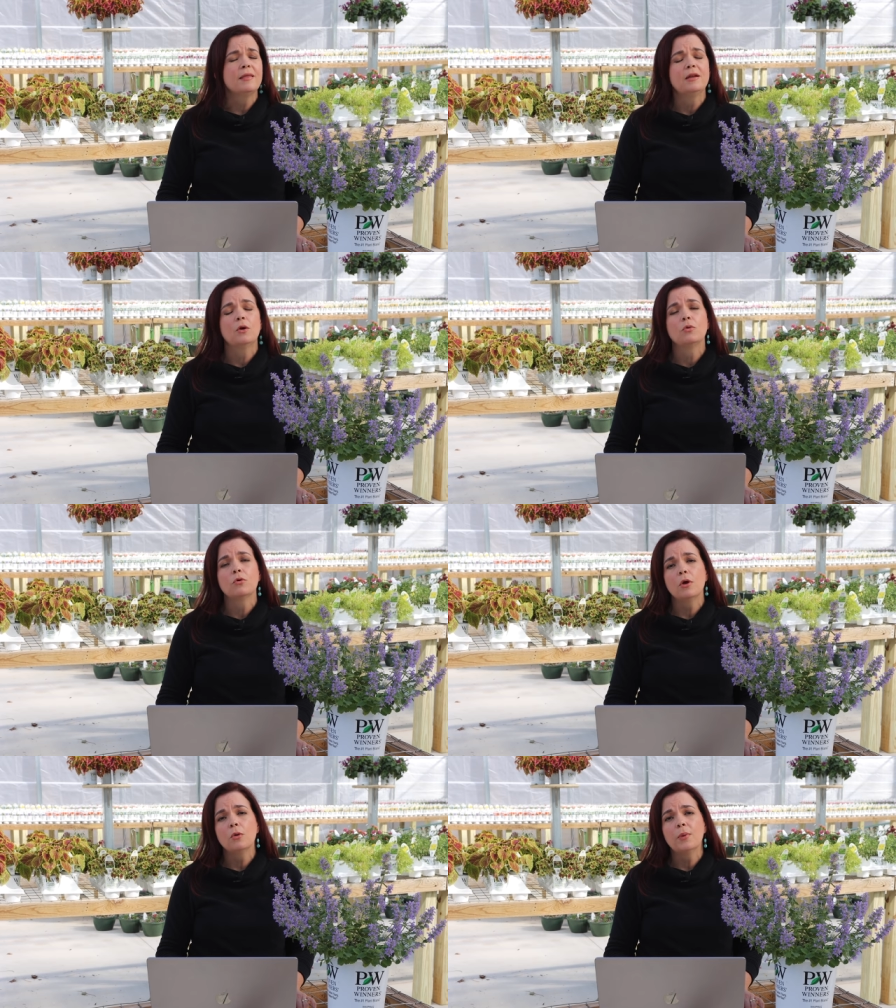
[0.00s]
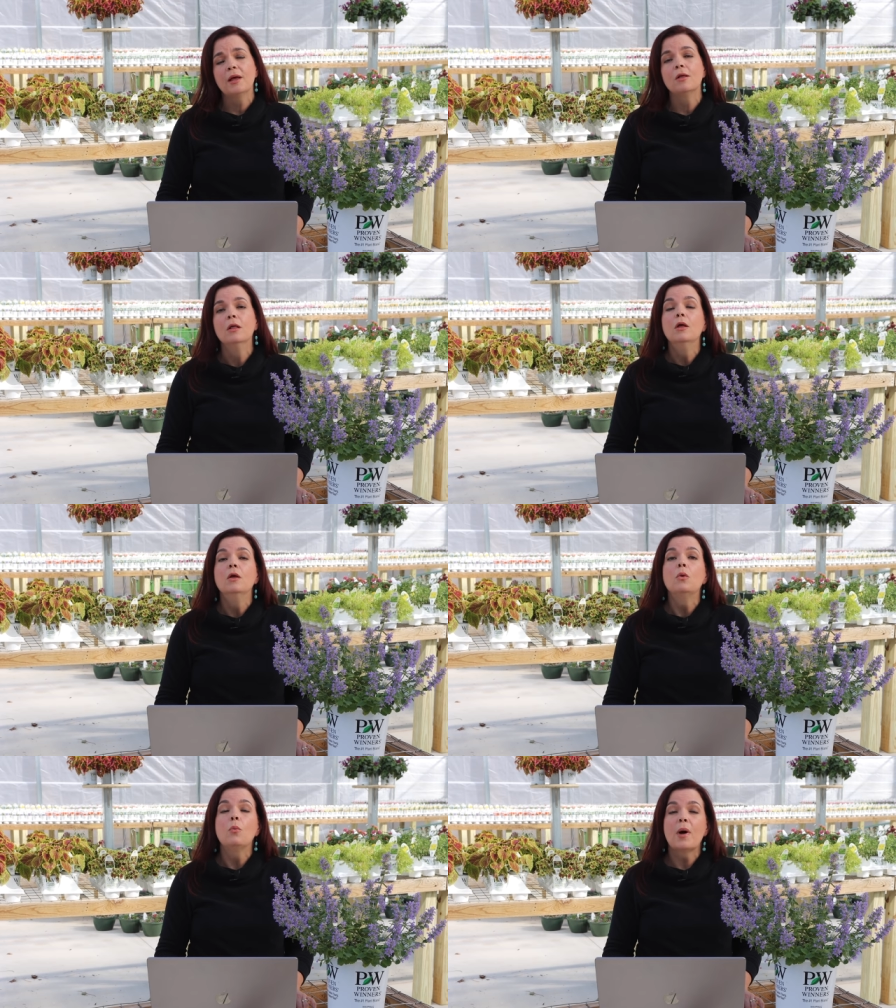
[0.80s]
they don't grow well.
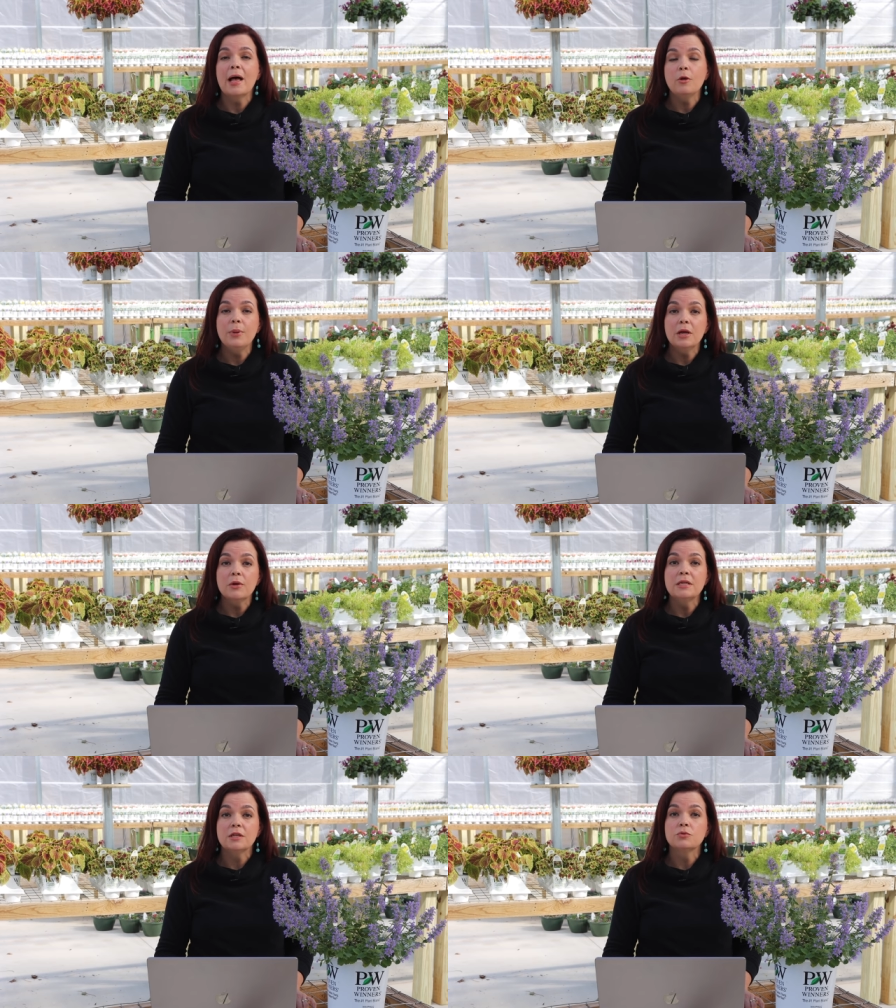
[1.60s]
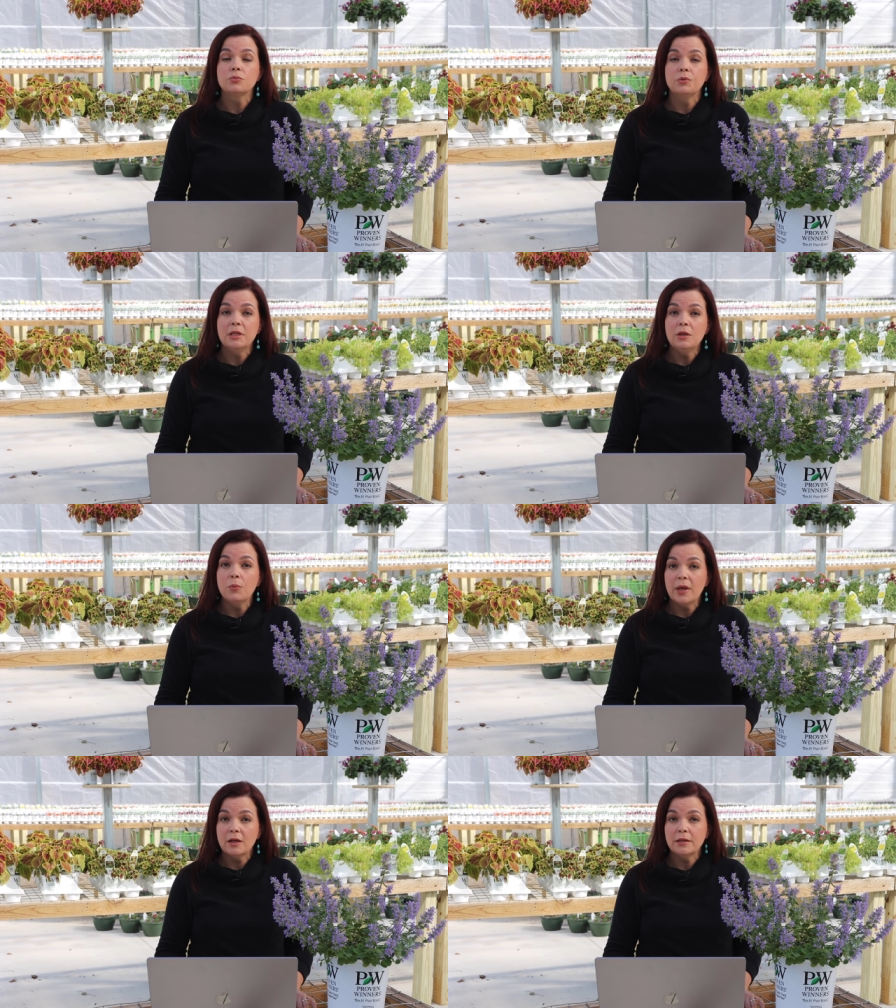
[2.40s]
Wild berry does really
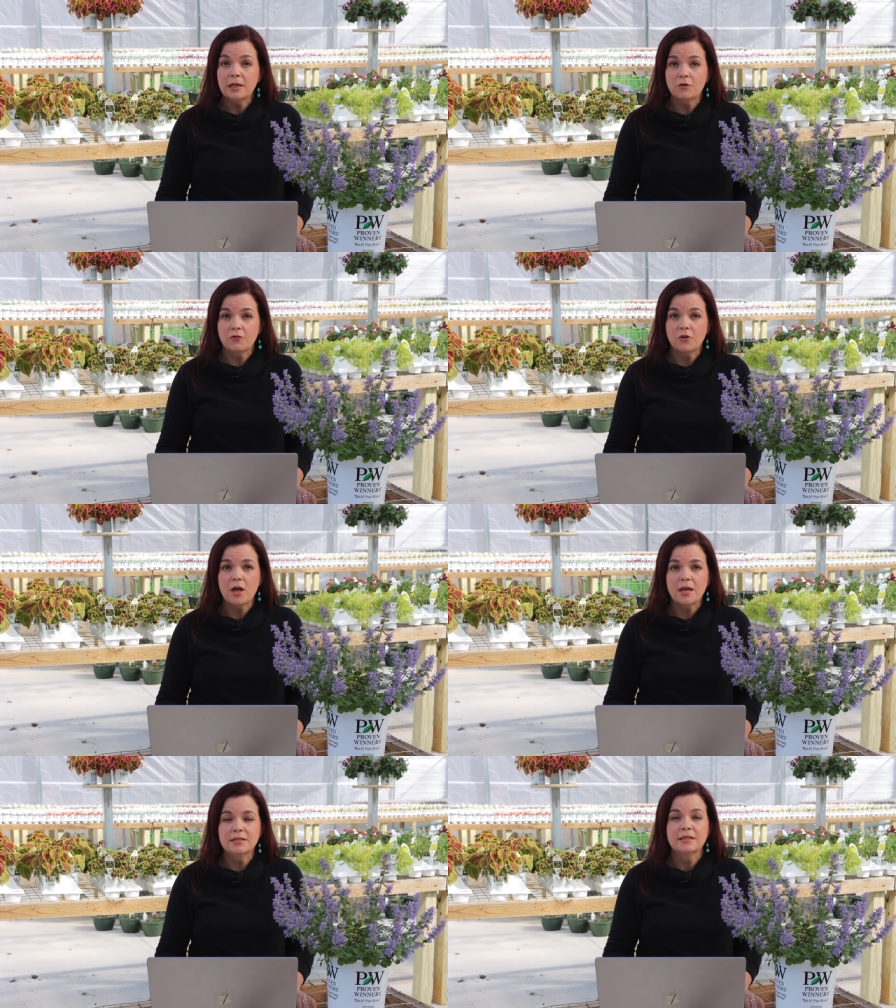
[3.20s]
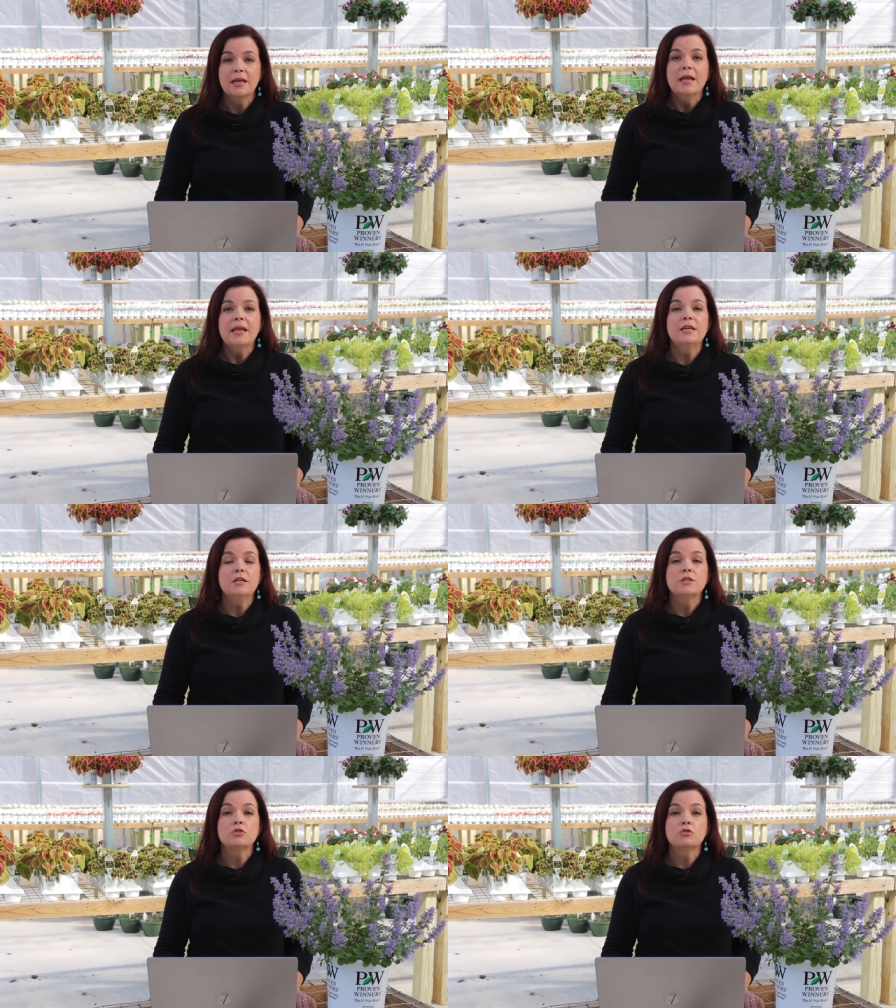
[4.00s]
well here for us. It does